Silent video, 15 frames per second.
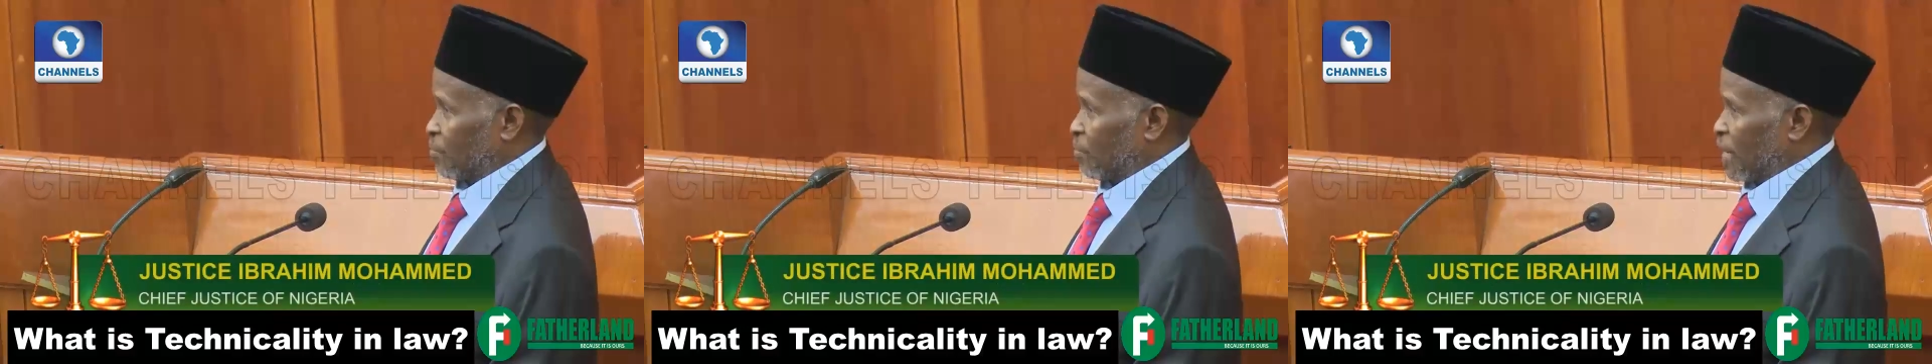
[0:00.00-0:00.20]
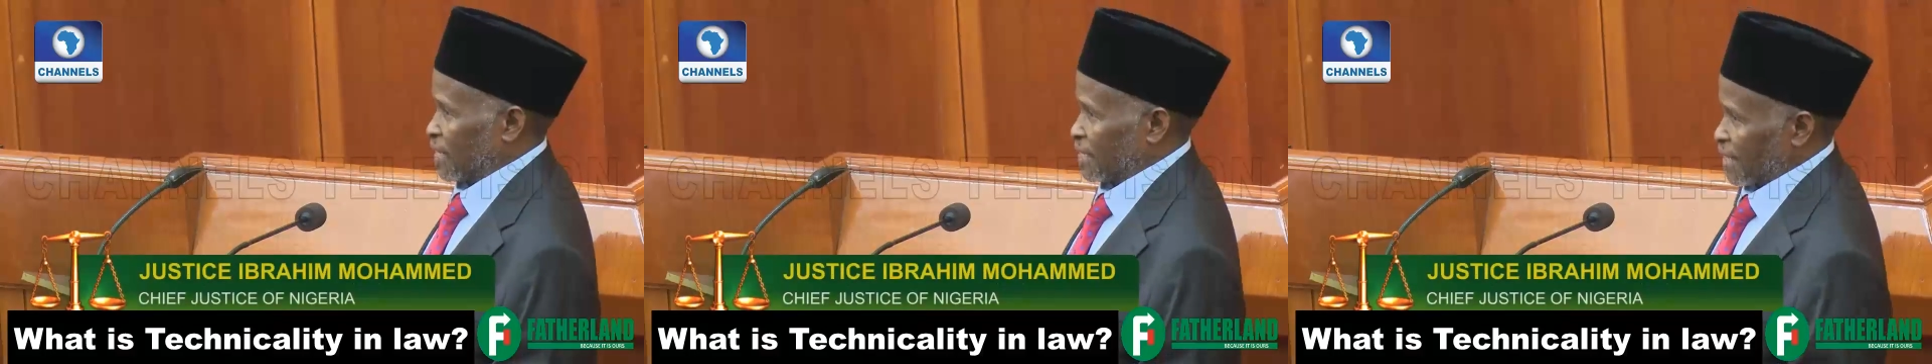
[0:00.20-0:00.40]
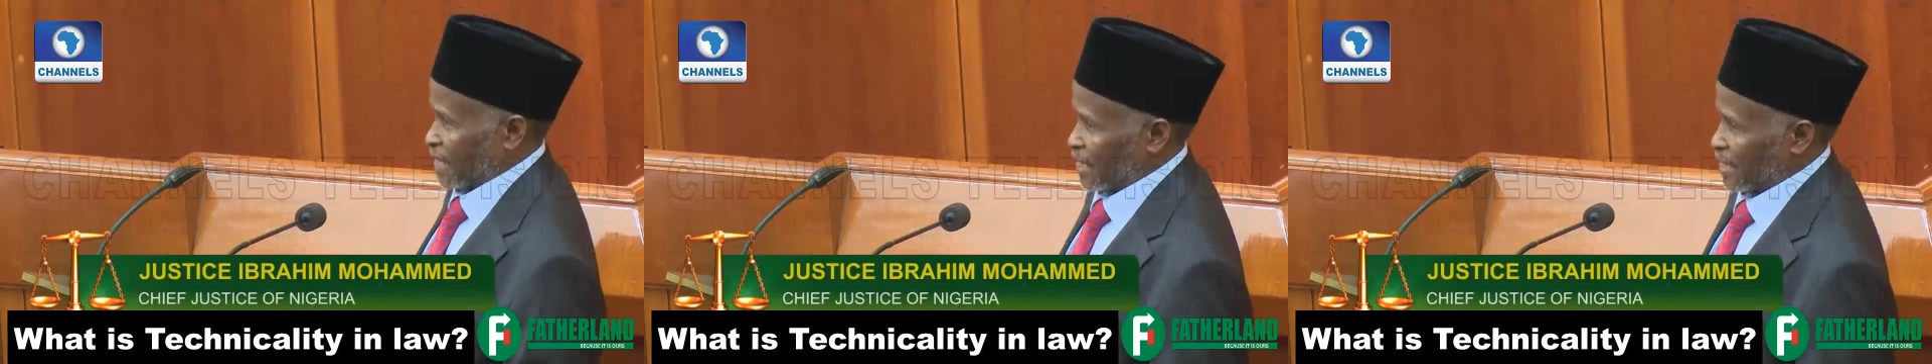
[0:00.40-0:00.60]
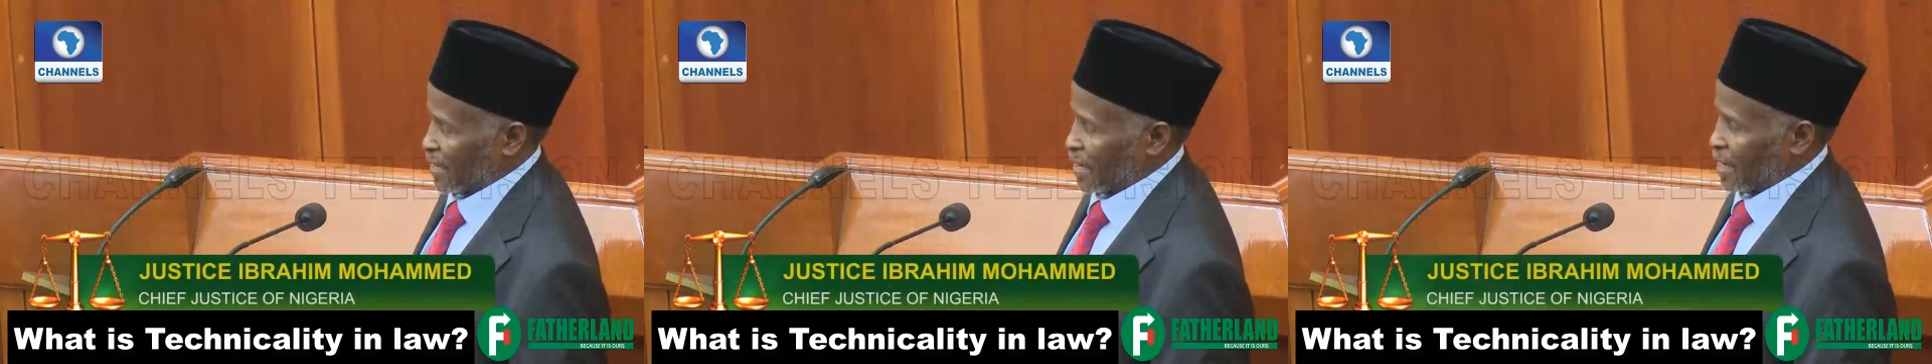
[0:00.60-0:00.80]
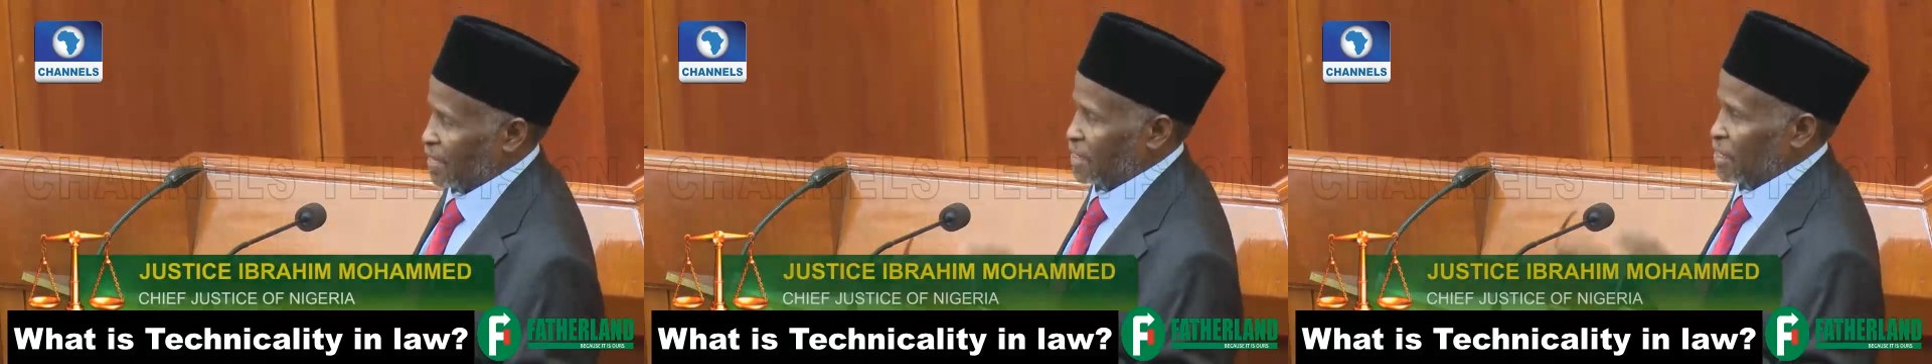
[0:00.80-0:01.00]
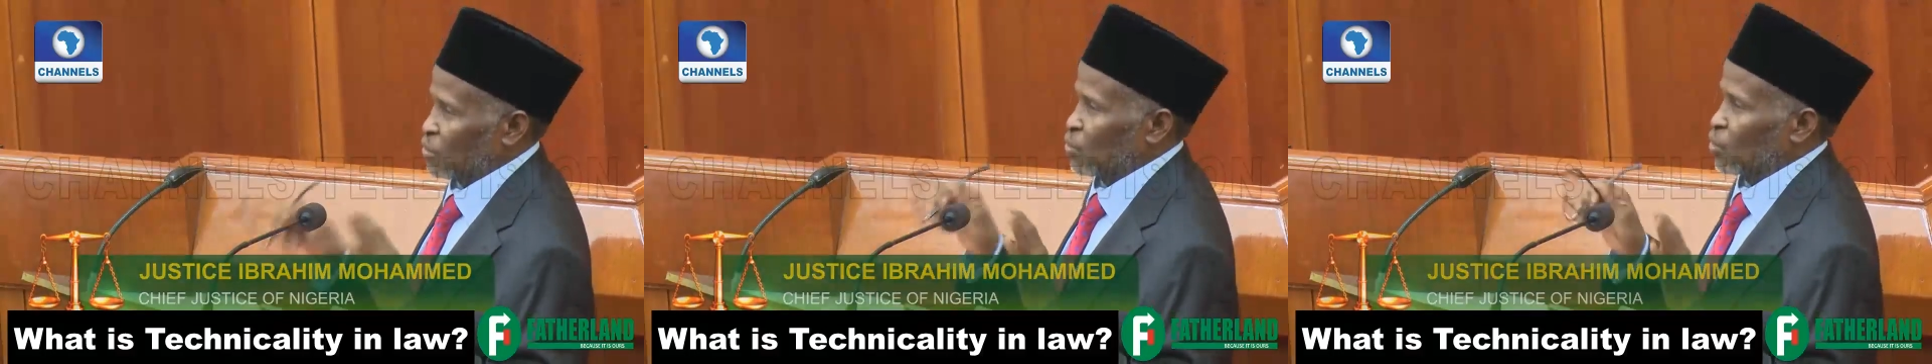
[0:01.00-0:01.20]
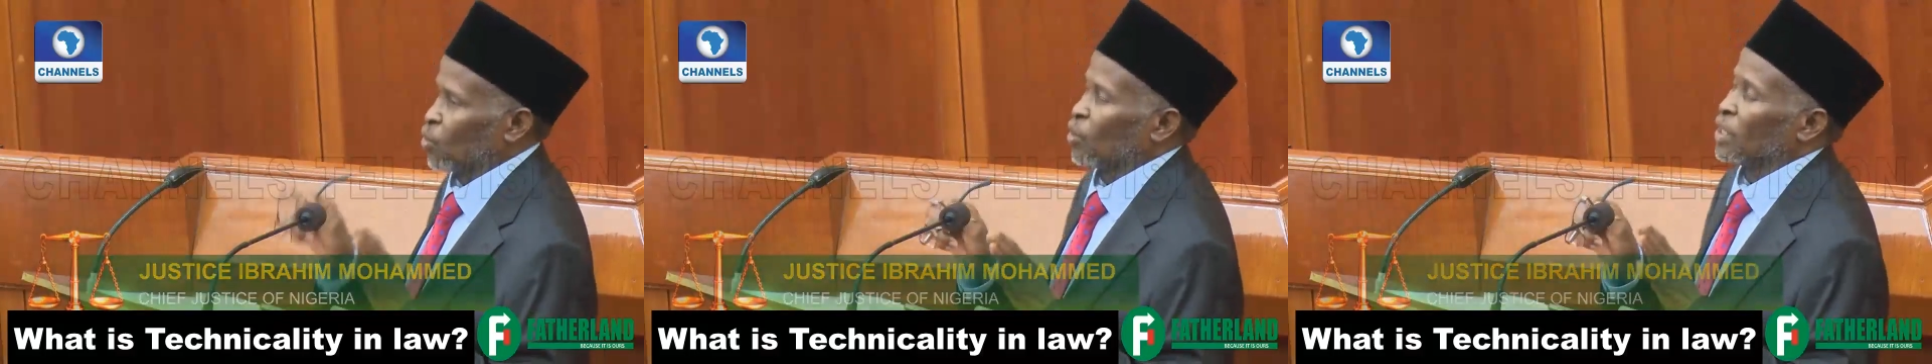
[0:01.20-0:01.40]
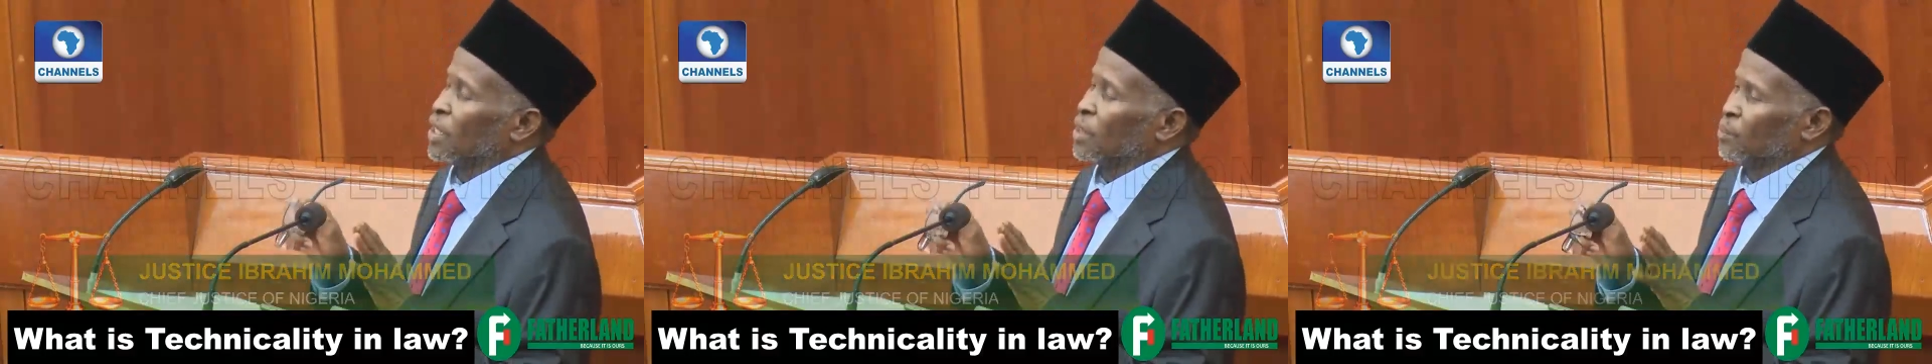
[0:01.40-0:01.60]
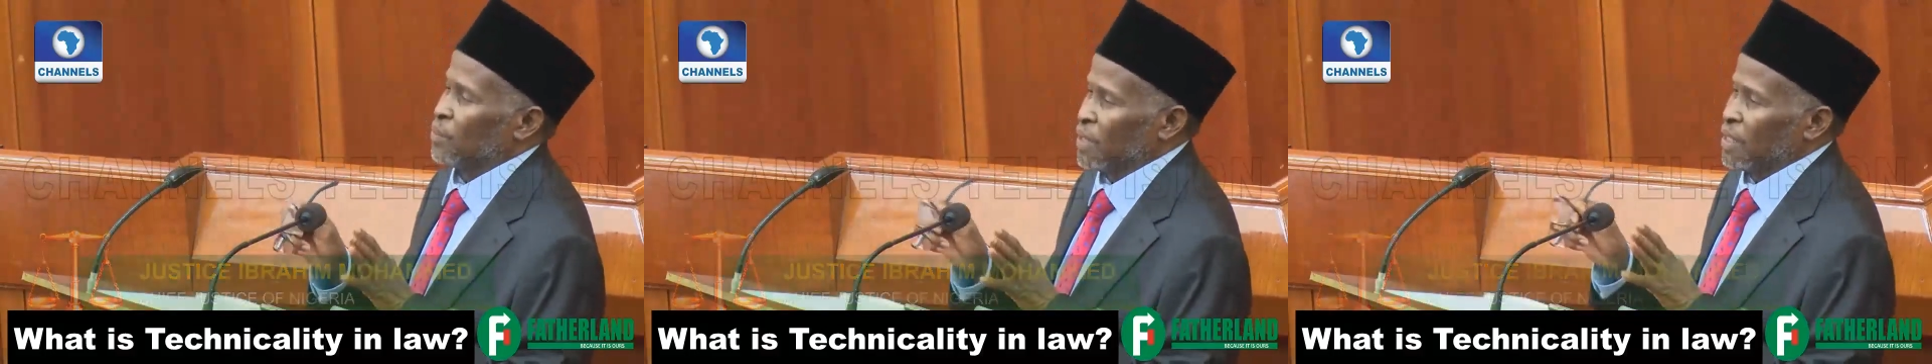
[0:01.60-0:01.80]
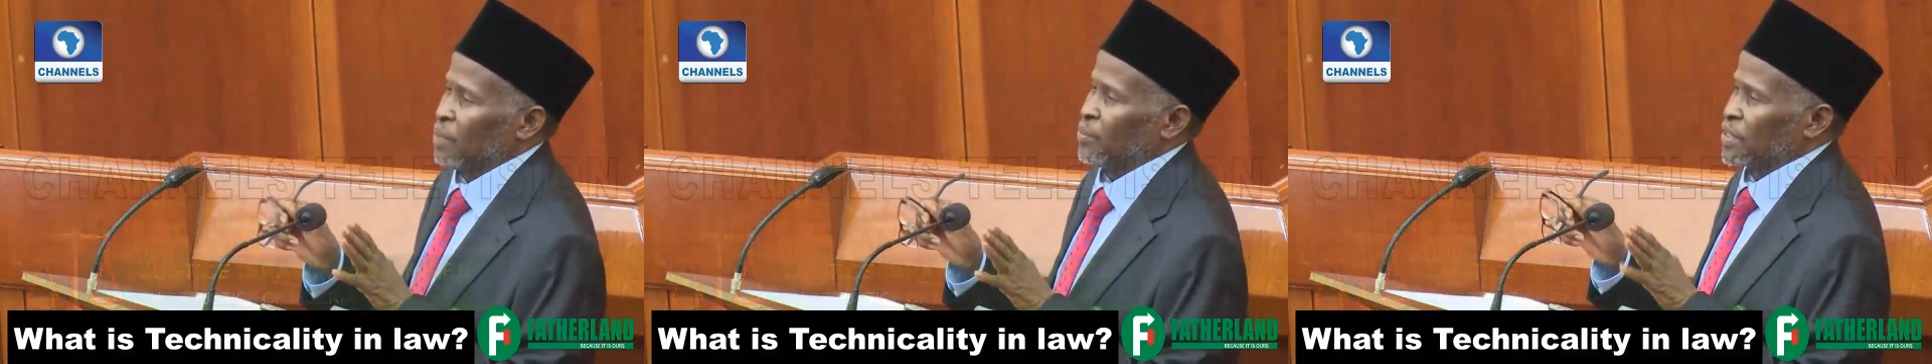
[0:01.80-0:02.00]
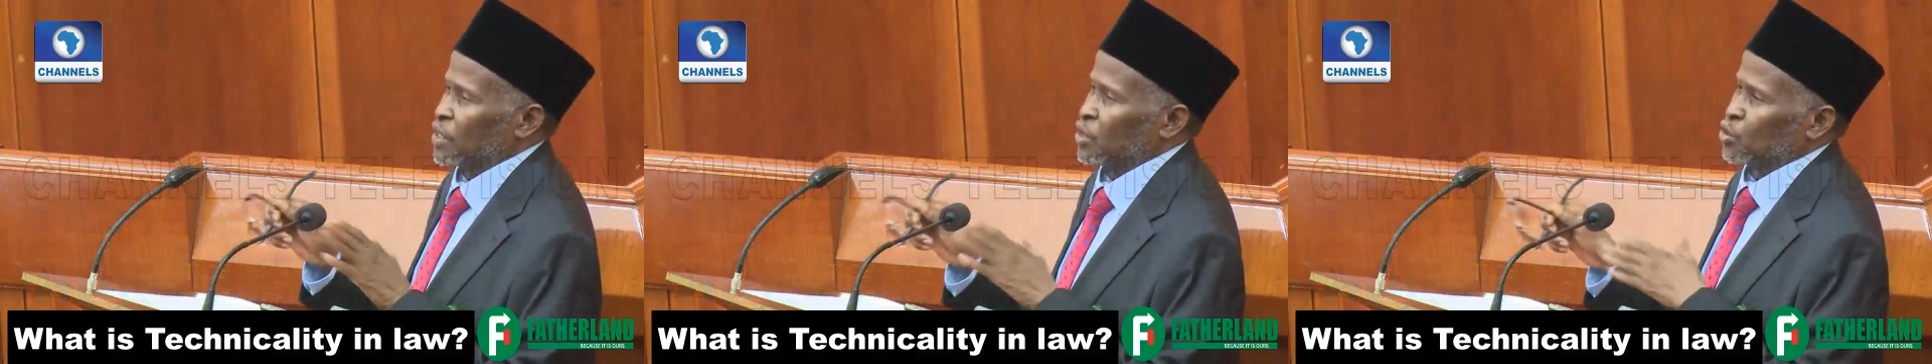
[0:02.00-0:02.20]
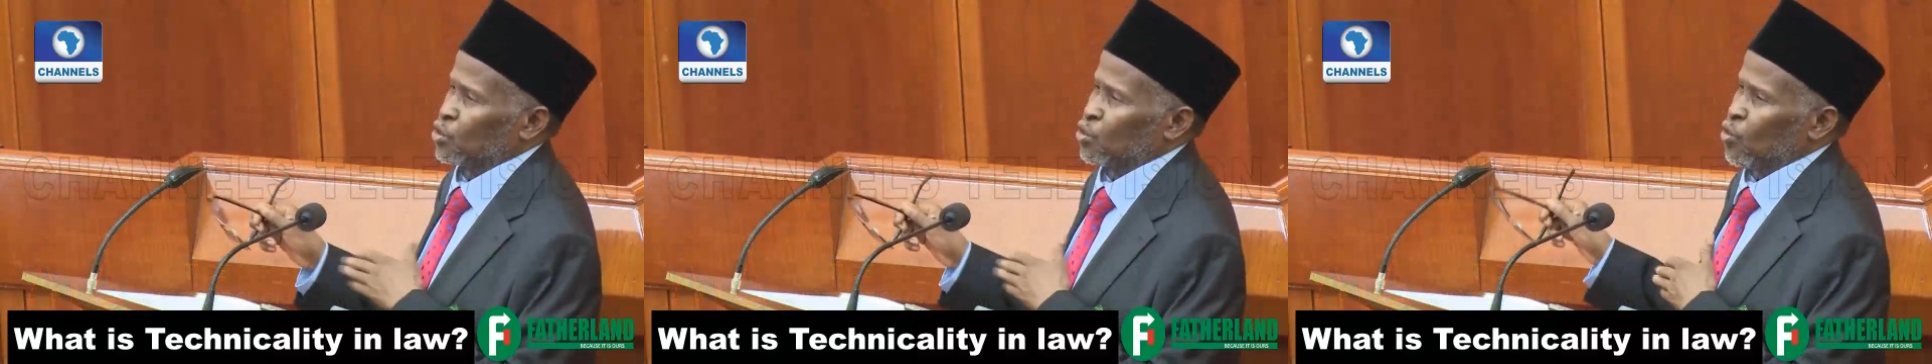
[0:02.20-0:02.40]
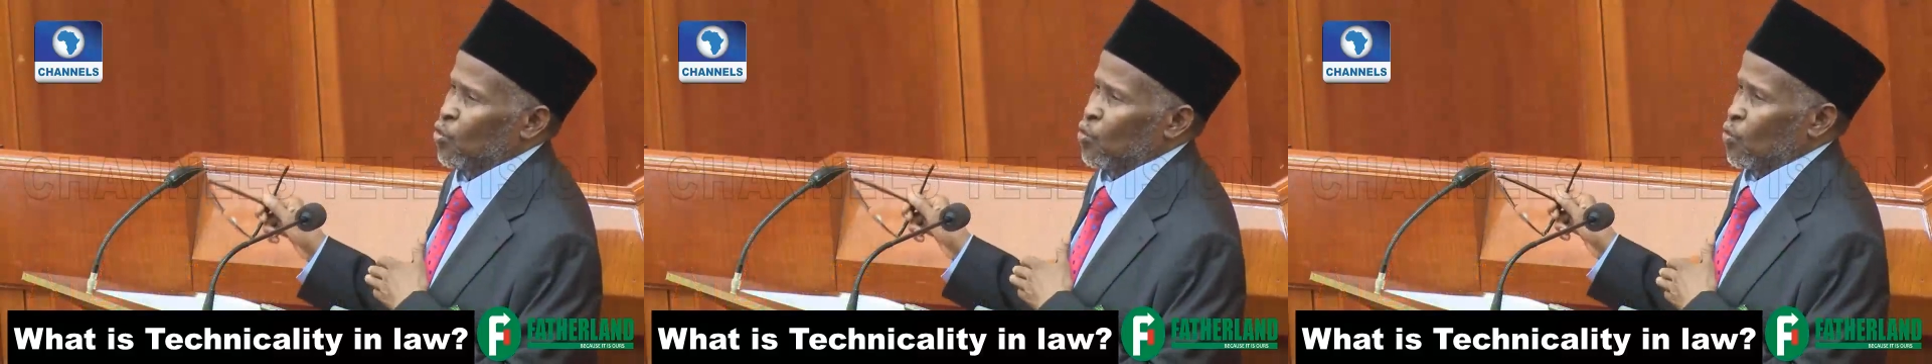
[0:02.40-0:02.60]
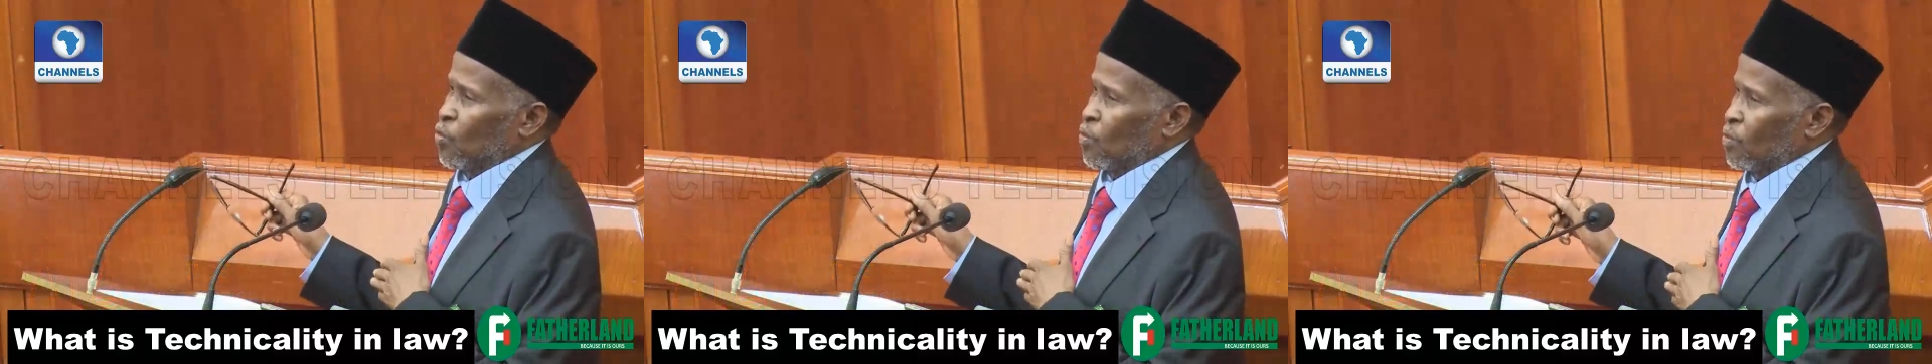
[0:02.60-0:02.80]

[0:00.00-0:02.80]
my technicality will only be limited to law.